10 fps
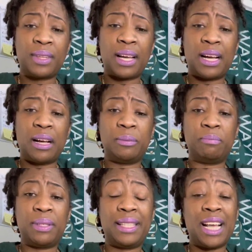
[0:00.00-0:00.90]
Um,
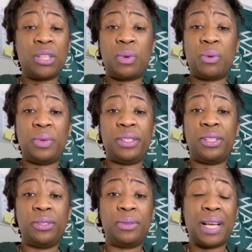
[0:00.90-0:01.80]
but that's what we
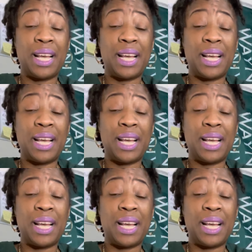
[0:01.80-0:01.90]
do